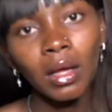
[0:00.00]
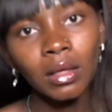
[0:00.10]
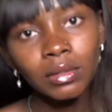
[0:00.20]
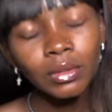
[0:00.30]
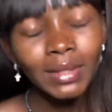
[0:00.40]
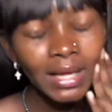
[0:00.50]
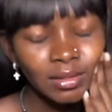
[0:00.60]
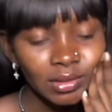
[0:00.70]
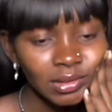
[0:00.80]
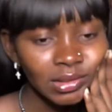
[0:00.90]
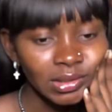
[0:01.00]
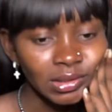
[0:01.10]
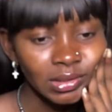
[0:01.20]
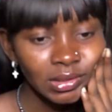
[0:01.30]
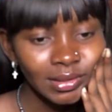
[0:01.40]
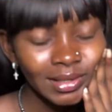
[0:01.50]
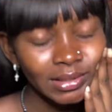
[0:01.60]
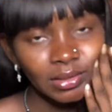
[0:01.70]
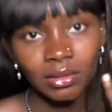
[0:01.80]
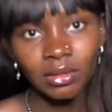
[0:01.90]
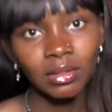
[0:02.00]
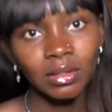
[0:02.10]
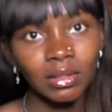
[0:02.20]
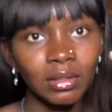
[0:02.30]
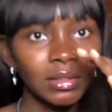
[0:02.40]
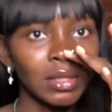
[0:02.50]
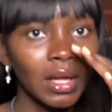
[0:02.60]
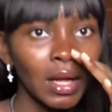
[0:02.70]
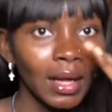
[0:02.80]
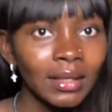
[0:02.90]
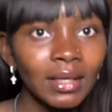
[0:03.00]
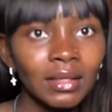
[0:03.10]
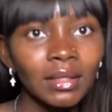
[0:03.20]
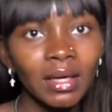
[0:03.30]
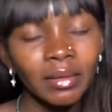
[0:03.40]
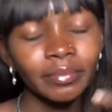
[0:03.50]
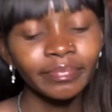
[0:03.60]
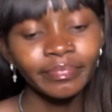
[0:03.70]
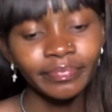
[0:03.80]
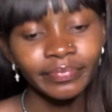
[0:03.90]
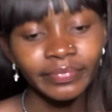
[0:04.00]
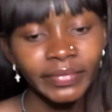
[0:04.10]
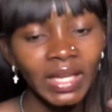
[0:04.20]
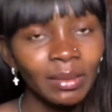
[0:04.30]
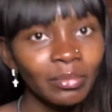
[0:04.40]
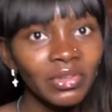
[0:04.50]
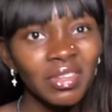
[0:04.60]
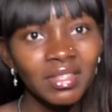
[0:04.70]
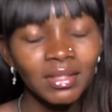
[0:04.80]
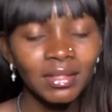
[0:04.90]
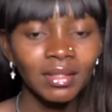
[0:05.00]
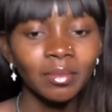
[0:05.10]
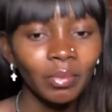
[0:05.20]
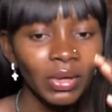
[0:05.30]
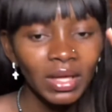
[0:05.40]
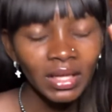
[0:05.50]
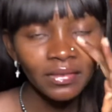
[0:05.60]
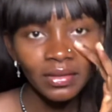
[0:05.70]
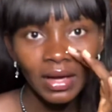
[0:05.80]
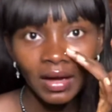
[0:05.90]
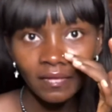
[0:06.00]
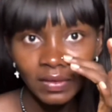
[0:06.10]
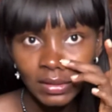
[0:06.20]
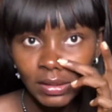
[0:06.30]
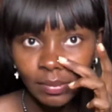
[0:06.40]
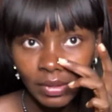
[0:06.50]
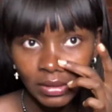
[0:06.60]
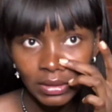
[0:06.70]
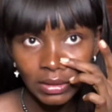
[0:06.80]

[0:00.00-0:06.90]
So that's just it. And then bonus tip, if you have this piercing